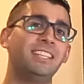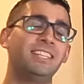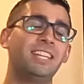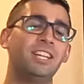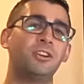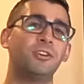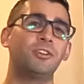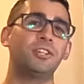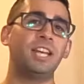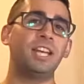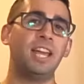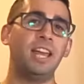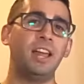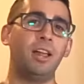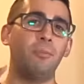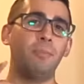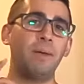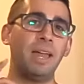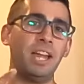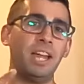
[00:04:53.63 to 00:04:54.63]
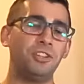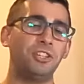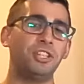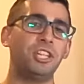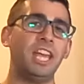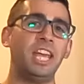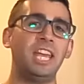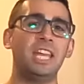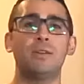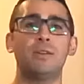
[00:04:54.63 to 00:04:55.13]
is here to help
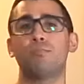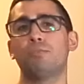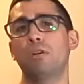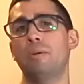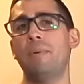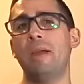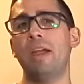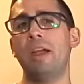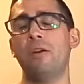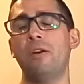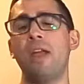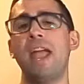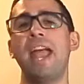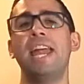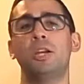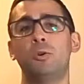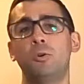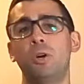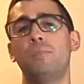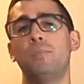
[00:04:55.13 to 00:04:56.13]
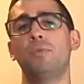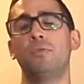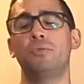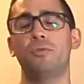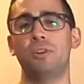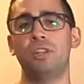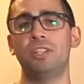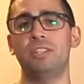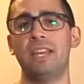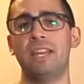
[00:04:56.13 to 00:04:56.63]
educate, prepare, and equip you
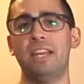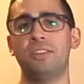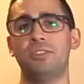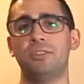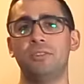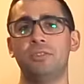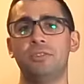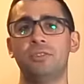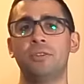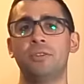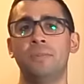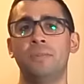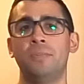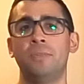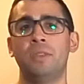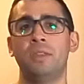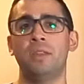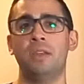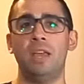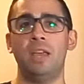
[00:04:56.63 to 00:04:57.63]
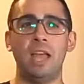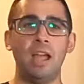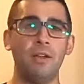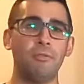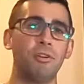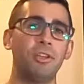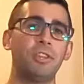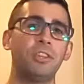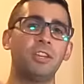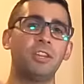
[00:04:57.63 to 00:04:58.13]
for disasters.
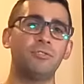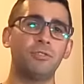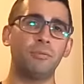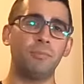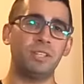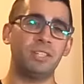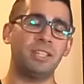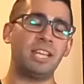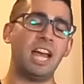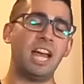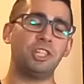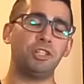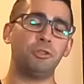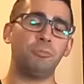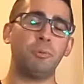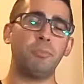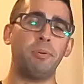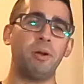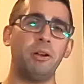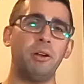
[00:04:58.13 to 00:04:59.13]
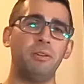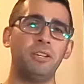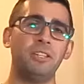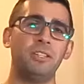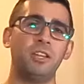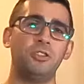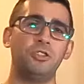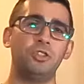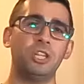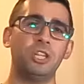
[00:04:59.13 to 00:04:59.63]
everything from disaster
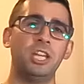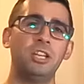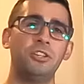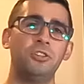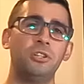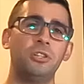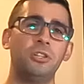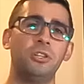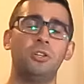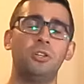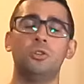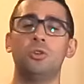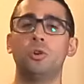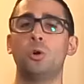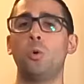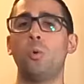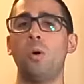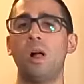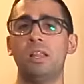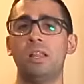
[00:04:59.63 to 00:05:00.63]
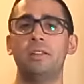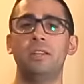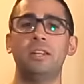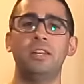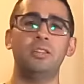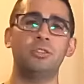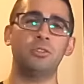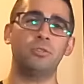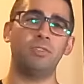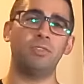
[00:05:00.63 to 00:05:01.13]
preparedness education to
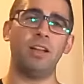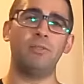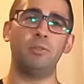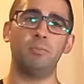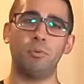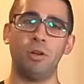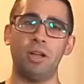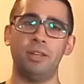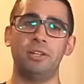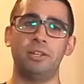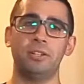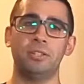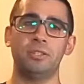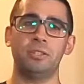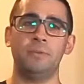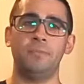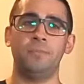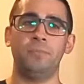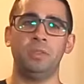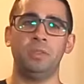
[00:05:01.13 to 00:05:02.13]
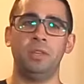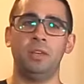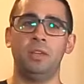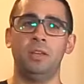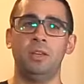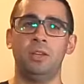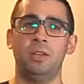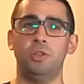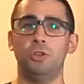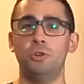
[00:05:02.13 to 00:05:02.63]
quality survival products.
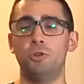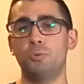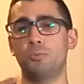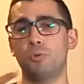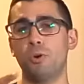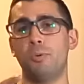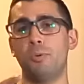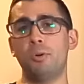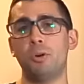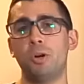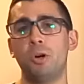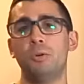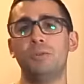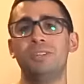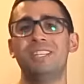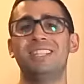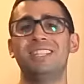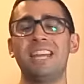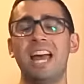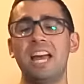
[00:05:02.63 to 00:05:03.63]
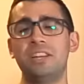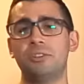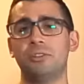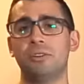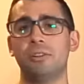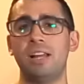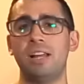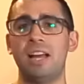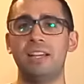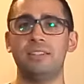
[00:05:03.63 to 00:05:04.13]
Use promo code
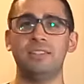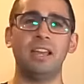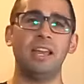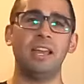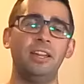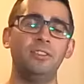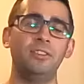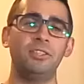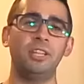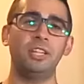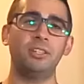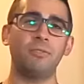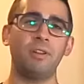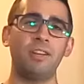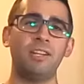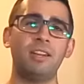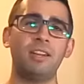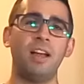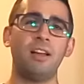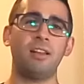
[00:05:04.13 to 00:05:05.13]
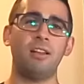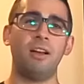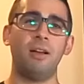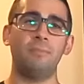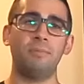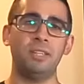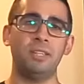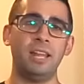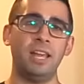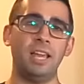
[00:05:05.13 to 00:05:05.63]
DISASTERCLASS
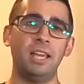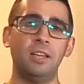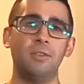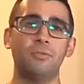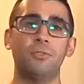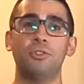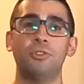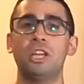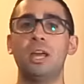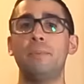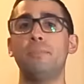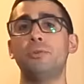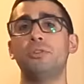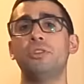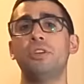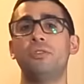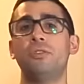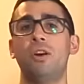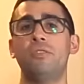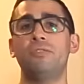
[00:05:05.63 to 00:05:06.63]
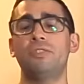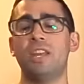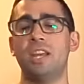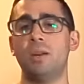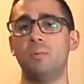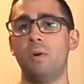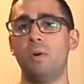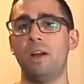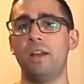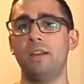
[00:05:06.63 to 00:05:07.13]
InstinctReady.com today for 10% off
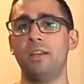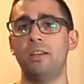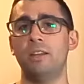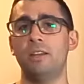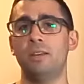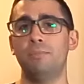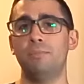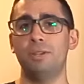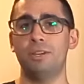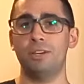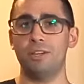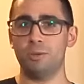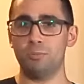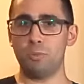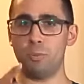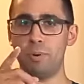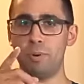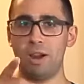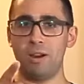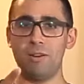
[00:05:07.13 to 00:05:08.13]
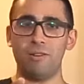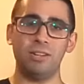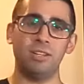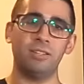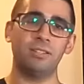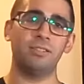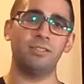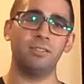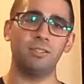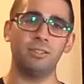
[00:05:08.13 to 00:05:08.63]
site-wide, because
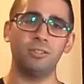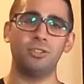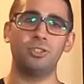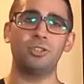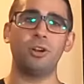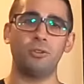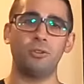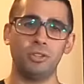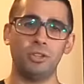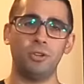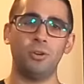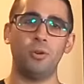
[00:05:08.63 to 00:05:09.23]
preparedness starts at